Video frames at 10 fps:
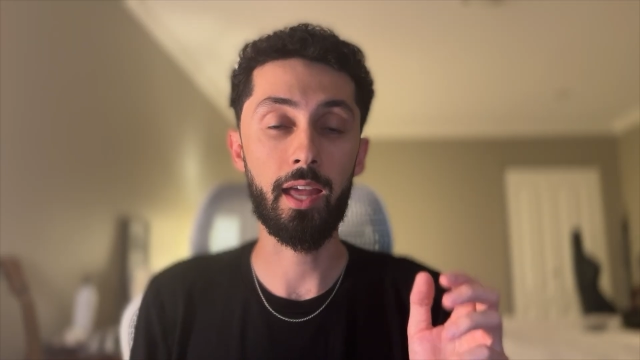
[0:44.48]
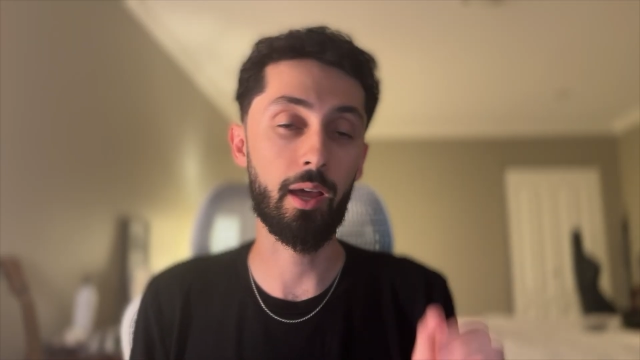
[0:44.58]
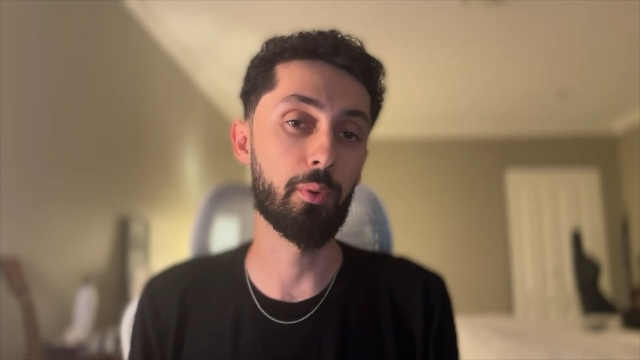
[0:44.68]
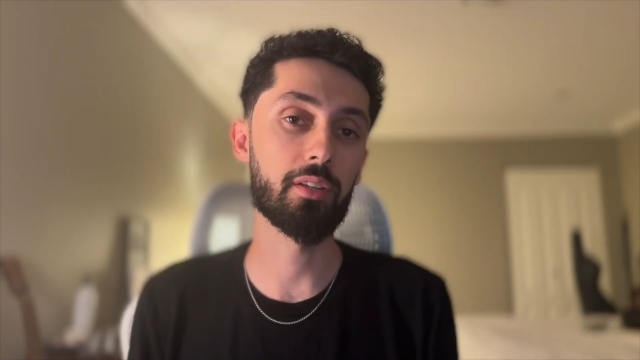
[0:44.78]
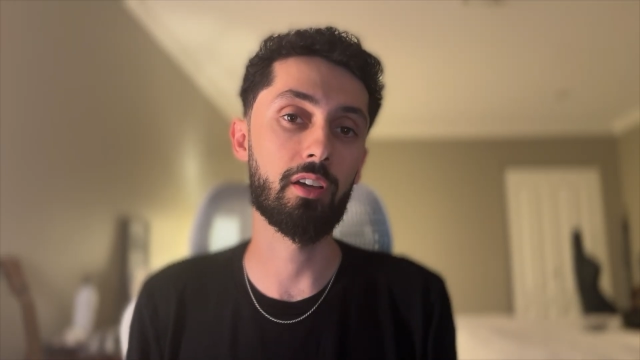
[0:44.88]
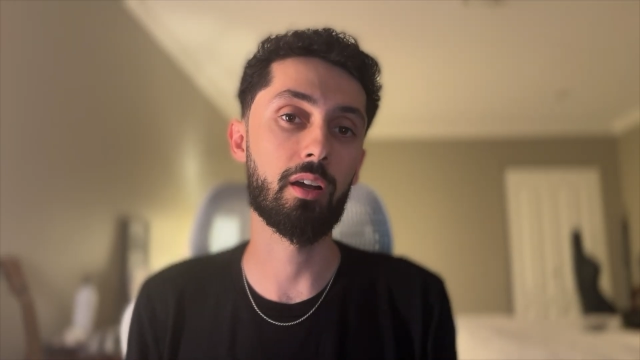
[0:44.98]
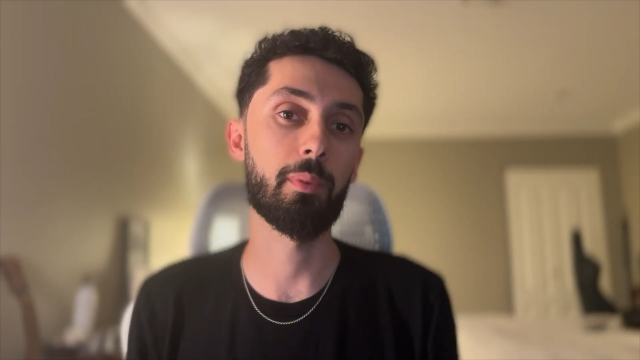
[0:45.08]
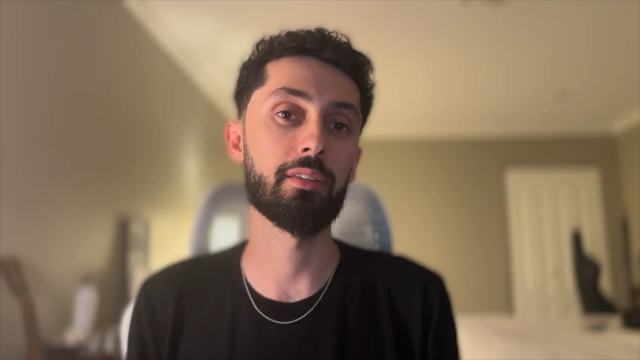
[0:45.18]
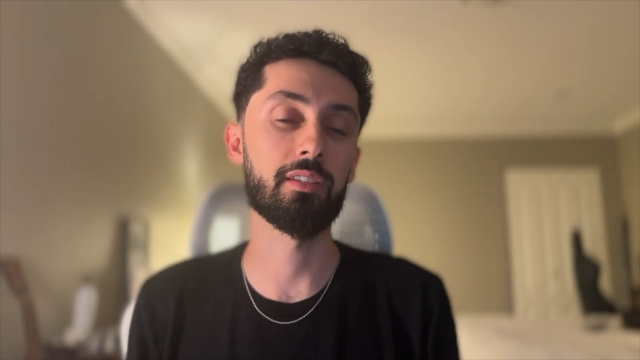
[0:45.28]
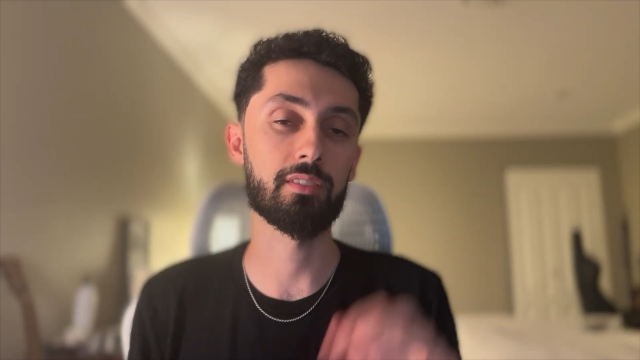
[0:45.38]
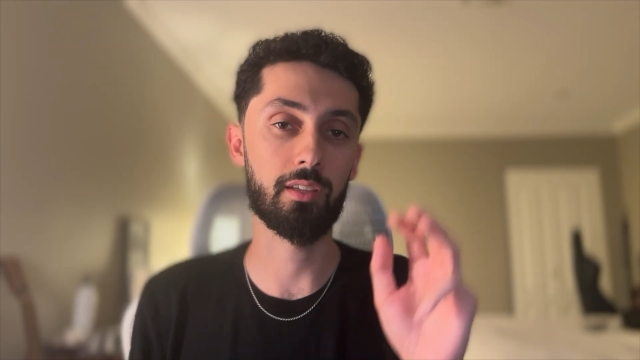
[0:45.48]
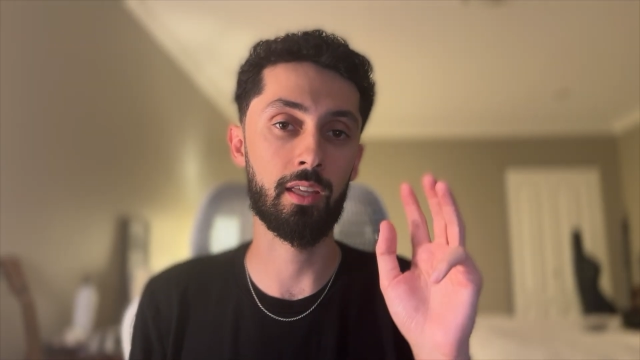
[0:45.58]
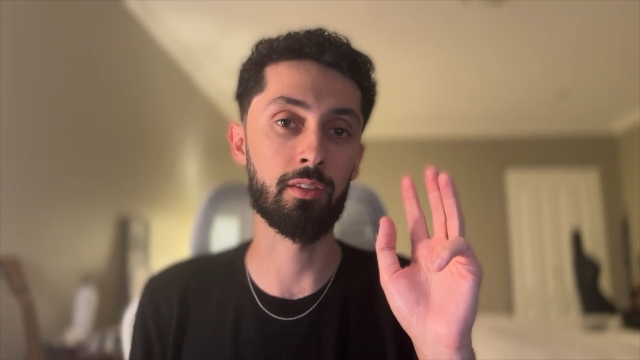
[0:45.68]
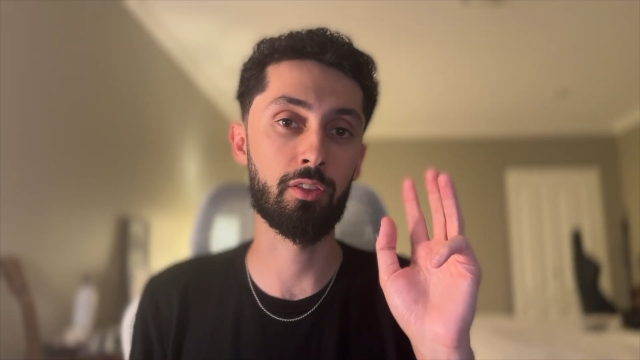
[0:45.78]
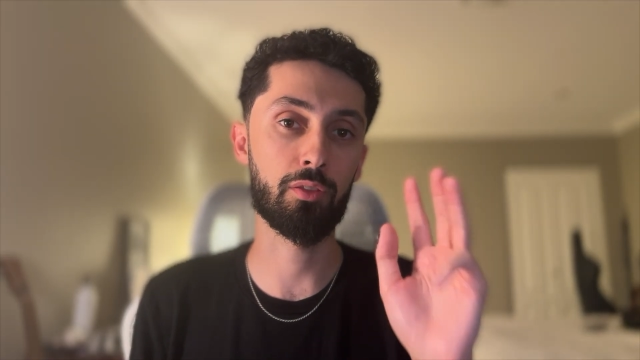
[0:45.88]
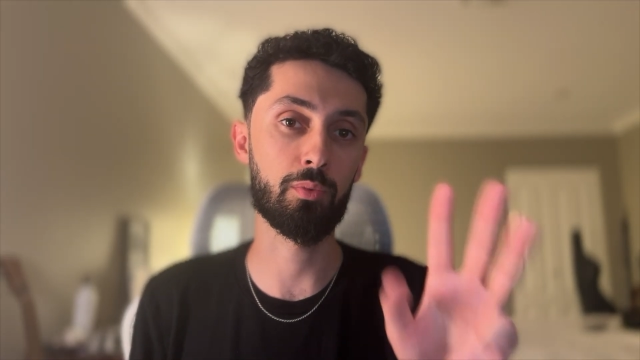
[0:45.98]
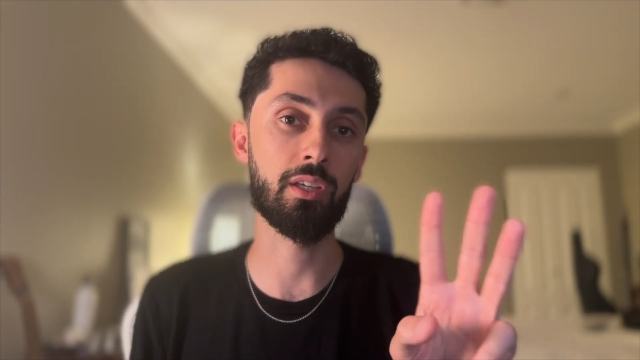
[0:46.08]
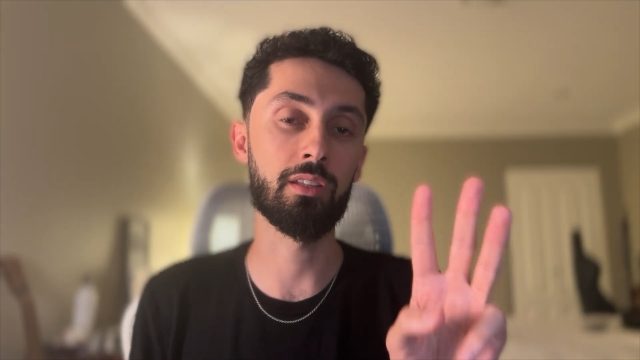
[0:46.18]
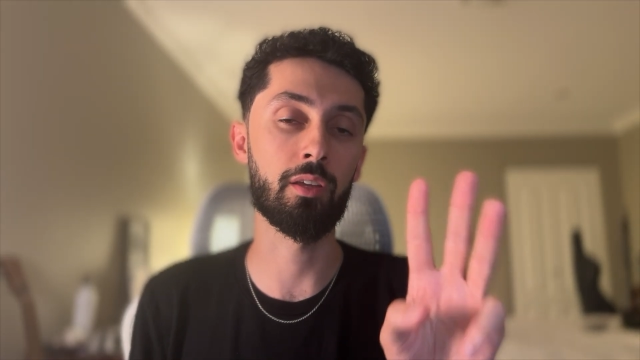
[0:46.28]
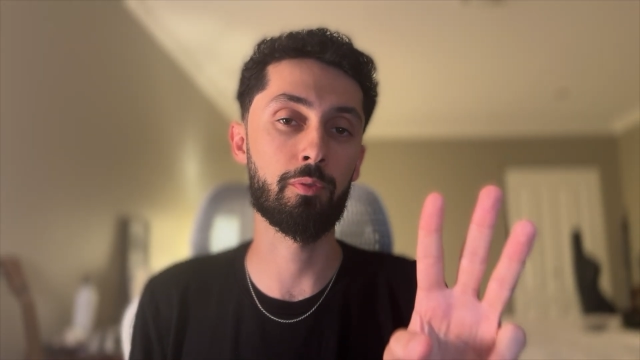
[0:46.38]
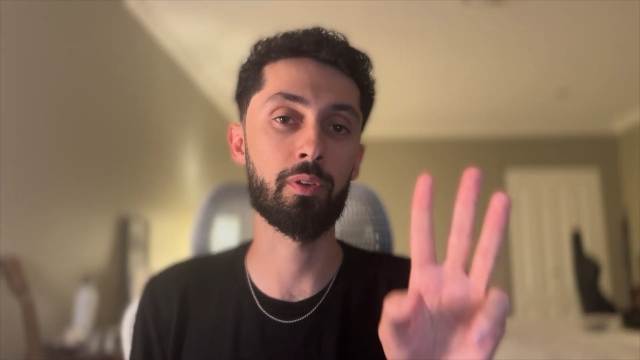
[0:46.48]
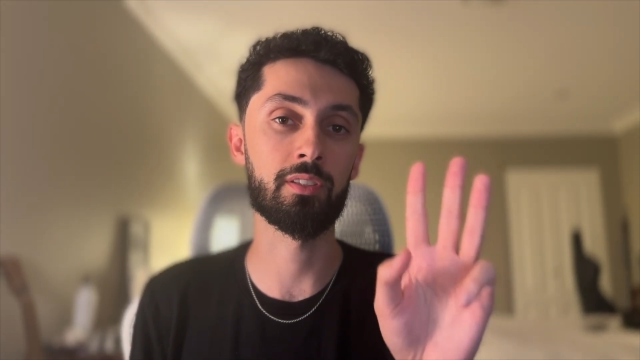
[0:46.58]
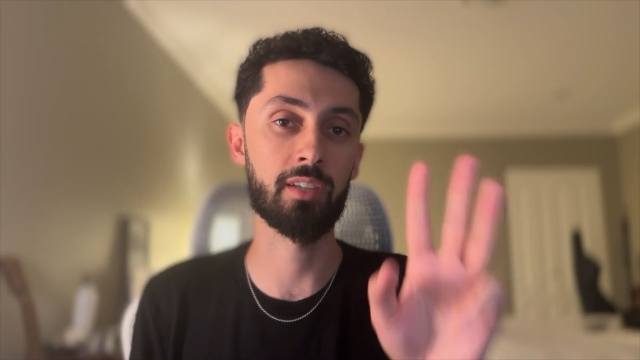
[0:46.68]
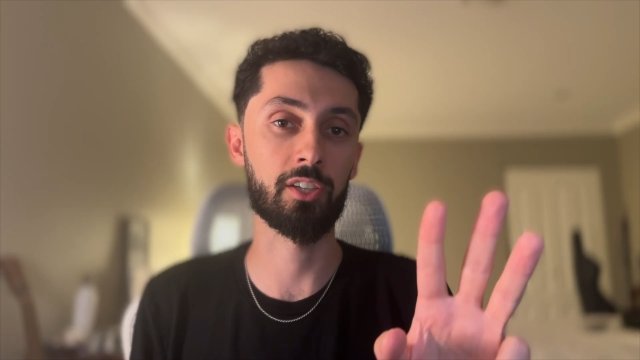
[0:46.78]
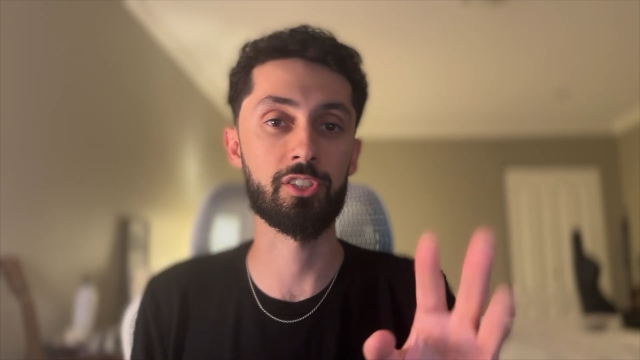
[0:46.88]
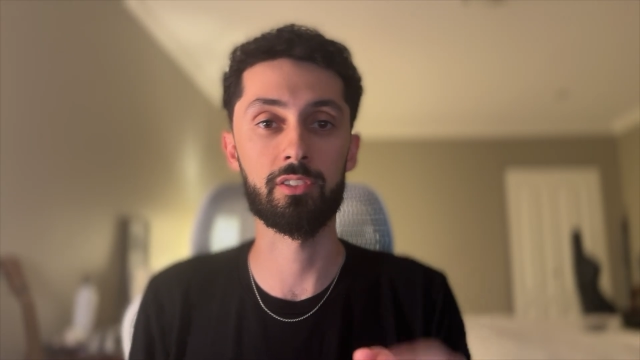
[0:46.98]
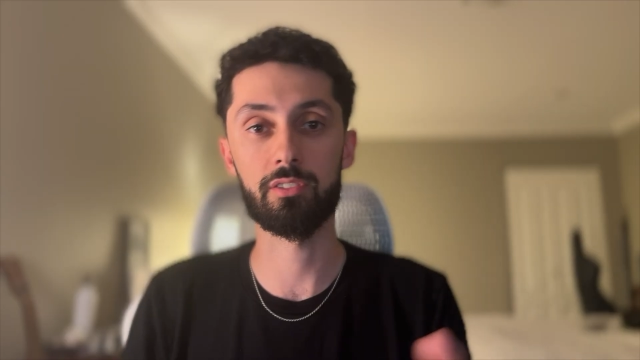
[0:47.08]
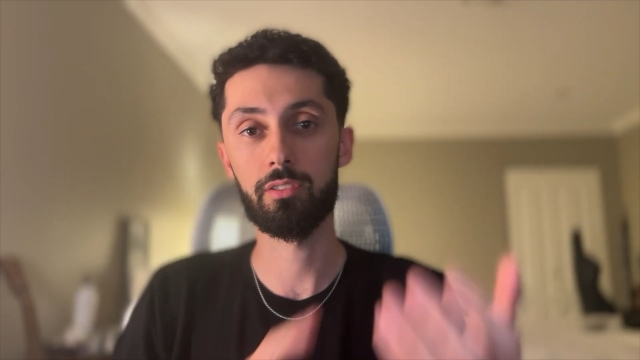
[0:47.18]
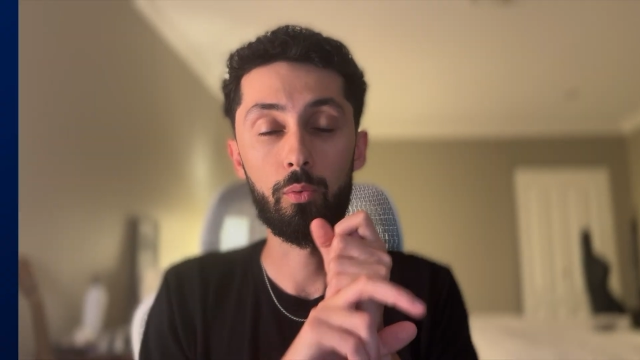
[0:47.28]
And I want to talk about this in 3 different sections.